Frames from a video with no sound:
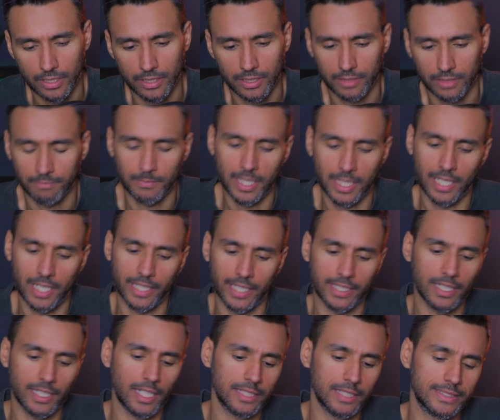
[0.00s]
Oh
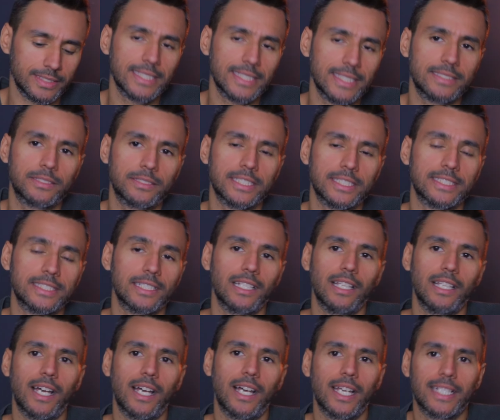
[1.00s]
my God, this
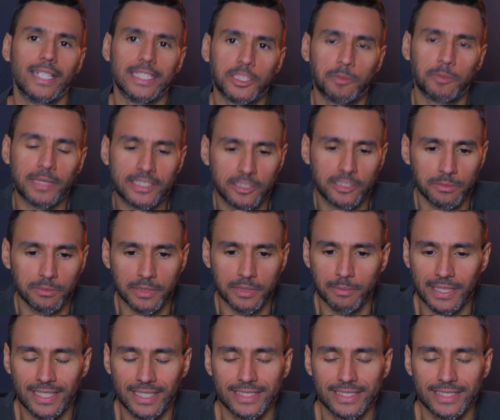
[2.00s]
is a line that speaks to